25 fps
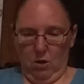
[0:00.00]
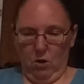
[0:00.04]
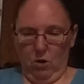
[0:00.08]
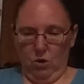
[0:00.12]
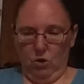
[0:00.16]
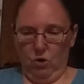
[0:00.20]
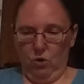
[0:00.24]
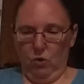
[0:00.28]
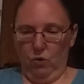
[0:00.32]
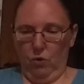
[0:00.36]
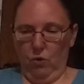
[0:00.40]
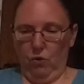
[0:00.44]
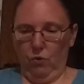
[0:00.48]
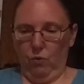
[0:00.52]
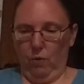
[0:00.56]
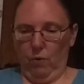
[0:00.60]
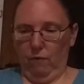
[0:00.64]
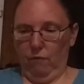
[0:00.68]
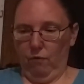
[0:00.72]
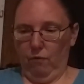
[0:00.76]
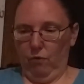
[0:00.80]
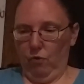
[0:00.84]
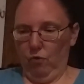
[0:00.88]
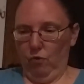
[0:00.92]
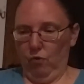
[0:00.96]
to the
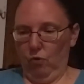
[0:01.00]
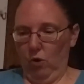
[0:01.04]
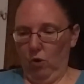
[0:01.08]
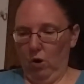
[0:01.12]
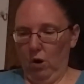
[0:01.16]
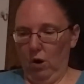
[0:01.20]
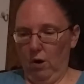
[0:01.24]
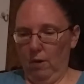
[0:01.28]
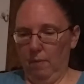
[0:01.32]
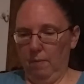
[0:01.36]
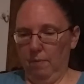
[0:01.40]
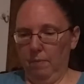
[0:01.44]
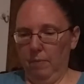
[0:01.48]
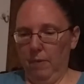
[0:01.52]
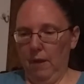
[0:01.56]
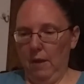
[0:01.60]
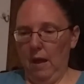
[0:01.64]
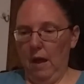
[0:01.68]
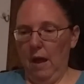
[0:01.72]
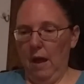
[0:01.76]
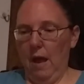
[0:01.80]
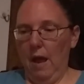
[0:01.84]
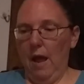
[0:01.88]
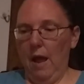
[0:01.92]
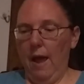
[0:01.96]
thrift store,
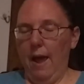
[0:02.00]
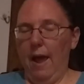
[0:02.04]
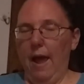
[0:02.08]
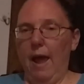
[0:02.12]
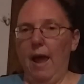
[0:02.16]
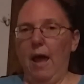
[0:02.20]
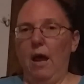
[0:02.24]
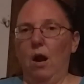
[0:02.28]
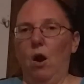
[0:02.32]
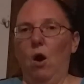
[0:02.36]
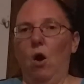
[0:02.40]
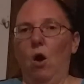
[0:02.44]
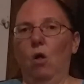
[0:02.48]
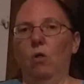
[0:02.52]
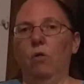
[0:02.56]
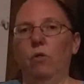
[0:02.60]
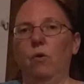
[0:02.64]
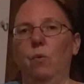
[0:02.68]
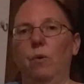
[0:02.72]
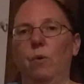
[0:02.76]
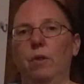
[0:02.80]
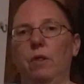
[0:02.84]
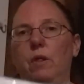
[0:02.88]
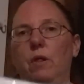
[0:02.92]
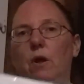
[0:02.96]
and all
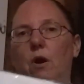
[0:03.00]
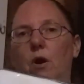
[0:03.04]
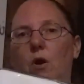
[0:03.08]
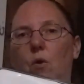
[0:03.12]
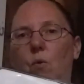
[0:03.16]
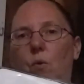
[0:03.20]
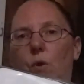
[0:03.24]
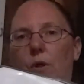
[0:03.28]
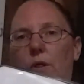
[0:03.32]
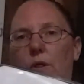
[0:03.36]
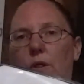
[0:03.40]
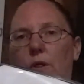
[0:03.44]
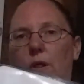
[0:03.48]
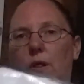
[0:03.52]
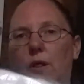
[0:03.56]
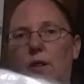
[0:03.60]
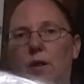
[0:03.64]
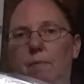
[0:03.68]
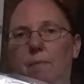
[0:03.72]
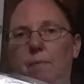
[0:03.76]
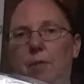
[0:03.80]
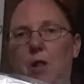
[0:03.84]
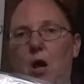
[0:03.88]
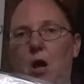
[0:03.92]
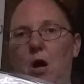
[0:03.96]
that was there was the
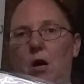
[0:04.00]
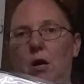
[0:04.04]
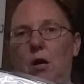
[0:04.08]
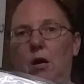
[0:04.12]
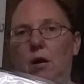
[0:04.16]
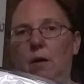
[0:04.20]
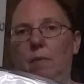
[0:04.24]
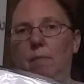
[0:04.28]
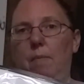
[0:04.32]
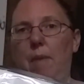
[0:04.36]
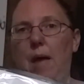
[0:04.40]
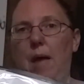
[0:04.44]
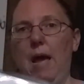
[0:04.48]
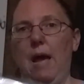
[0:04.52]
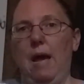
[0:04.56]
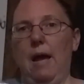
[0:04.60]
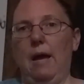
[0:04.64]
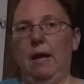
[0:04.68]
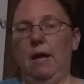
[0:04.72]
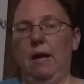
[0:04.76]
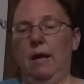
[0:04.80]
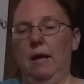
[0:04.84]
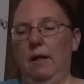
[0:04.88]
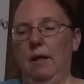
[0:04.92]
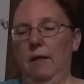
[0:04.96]
Ziploc
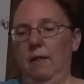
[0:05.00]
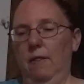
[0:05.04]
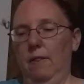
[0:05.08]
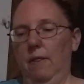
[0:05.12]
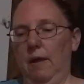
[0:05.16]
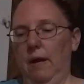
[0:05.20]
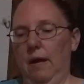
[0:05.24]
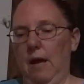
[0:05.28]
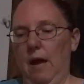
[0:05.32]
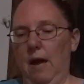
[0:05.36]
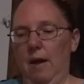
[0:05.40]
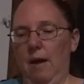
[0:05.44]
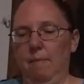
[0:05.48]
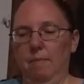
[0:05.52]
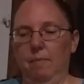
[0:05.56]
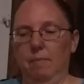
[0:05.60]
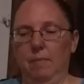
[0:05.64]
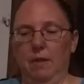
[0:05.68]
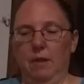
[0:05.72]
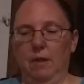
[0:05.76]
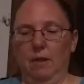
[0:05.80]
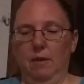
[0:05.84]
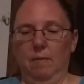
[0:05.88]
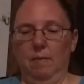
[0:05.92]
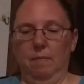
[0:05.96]
bag that
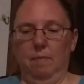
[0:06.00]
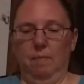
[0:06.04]
comes